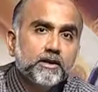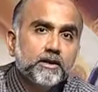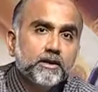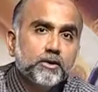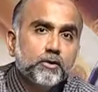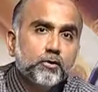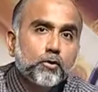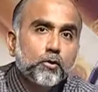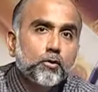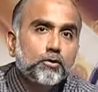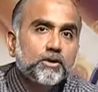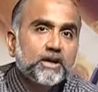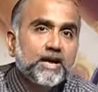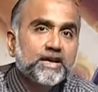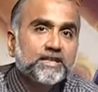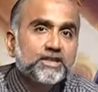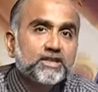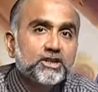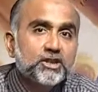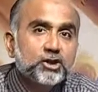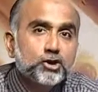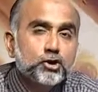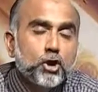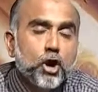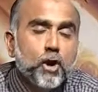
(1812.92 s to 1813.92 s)
growth has
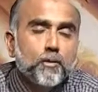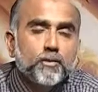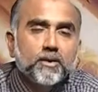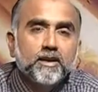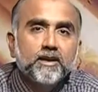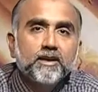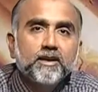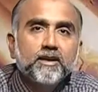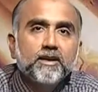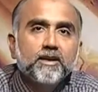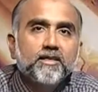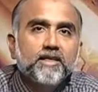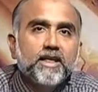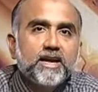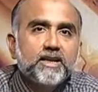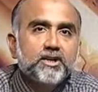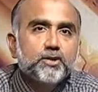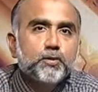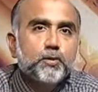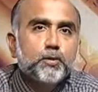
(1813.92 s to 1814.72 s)
stopped. That's